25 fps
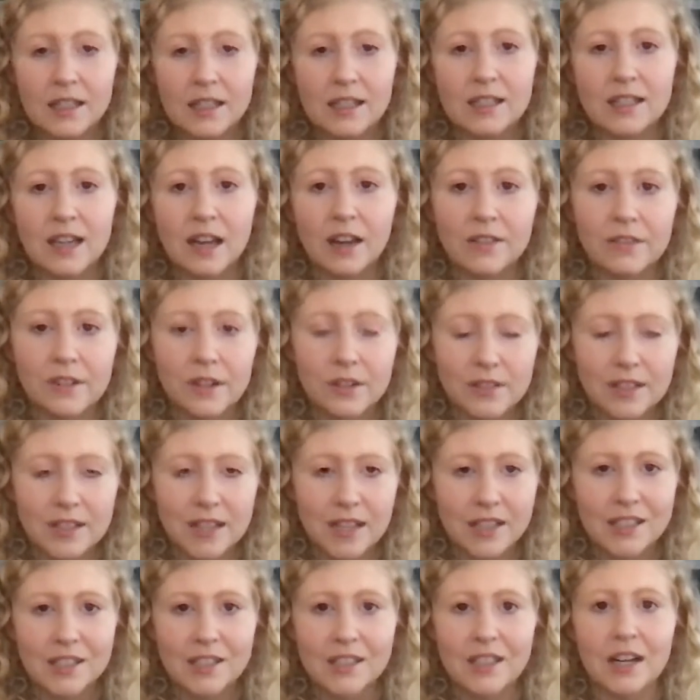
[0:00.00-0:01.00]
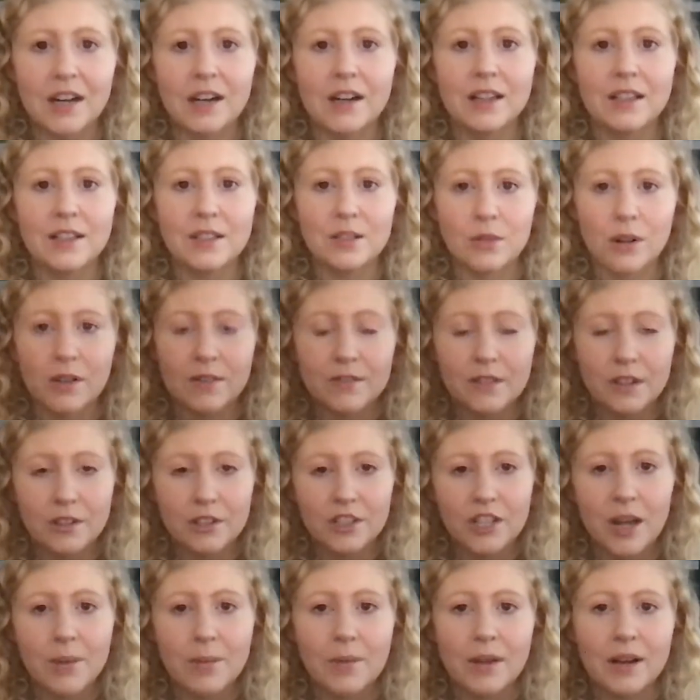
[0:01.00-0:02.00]
South Node Sagittarius, North Node
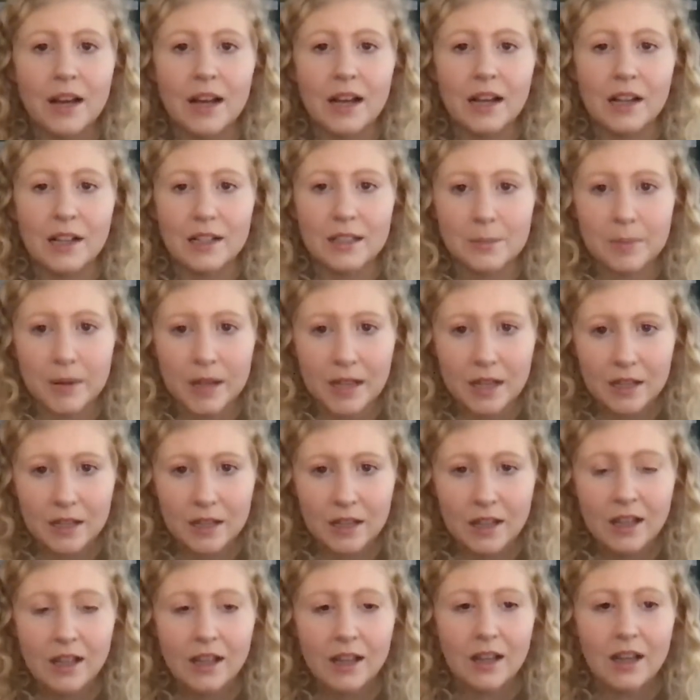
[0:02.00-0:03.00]
Gemini, has been